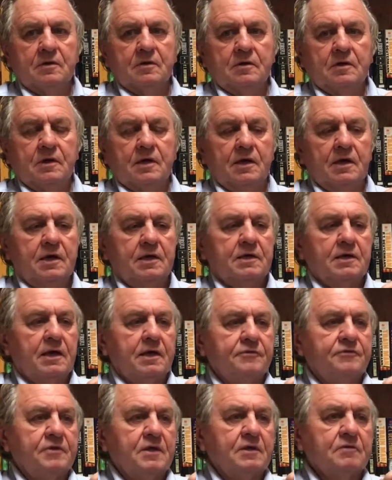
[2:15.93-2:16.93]
And I
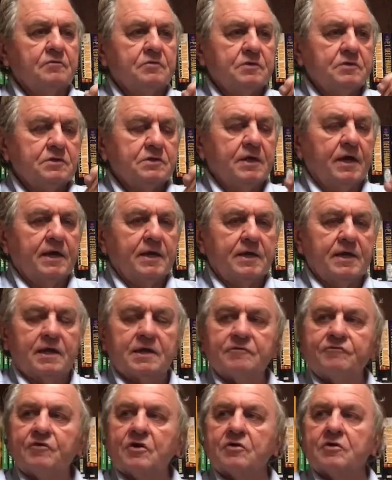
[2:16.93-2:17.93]
think Diane had a
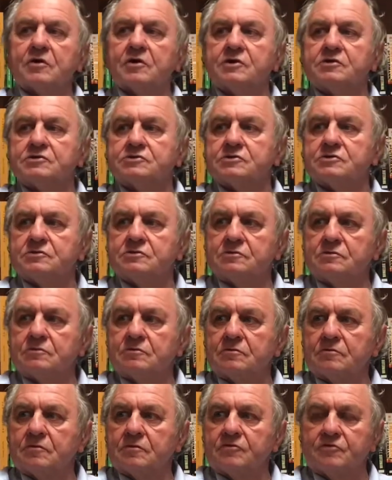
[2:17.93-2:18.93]
very good
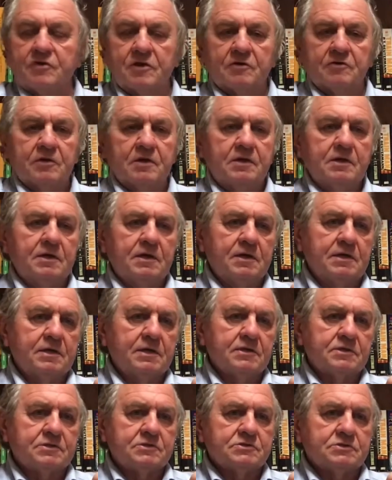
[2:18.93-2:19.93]
theory, and
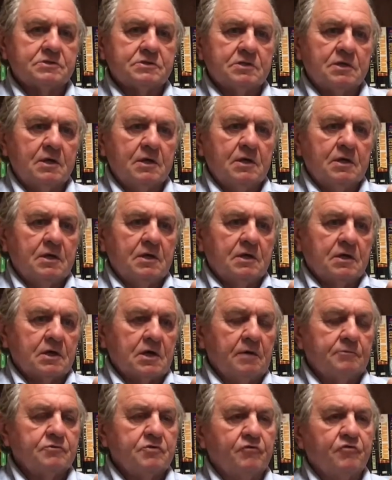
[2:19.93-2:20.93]
it's
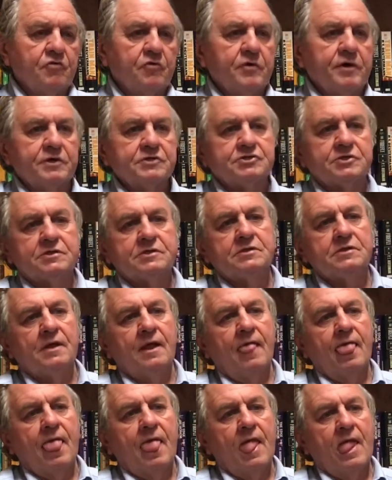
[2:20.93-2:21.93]
come to fruition.
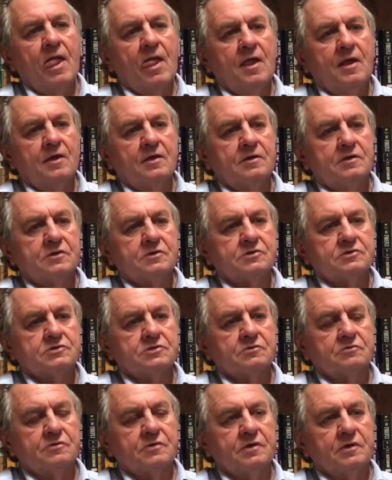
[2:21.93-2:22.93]

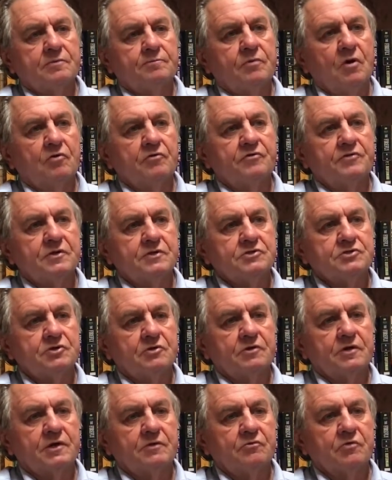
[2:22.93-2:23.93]
So we both
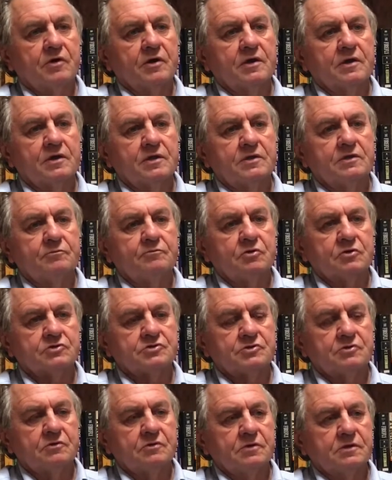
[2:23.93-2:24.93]
enjoy working at the
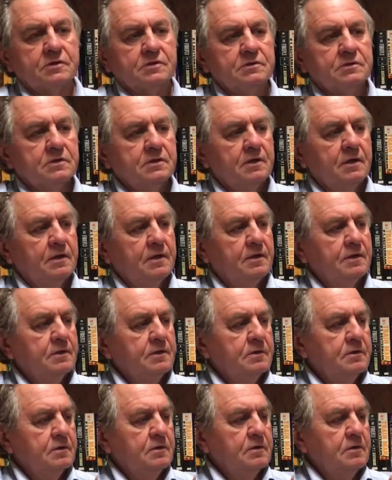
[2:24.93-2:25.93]
bookstore.
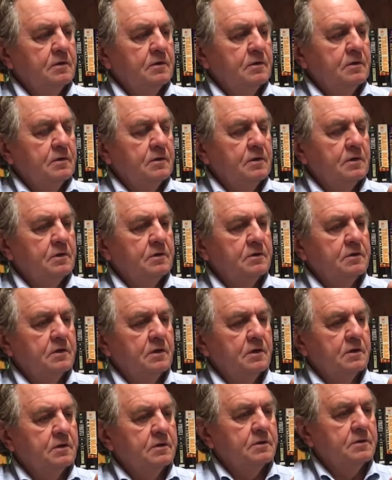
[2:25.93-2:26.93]
And
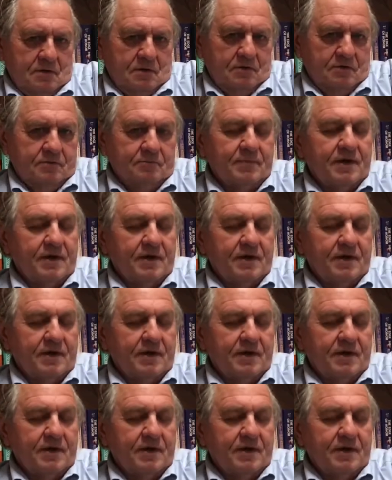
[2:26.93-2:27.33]
my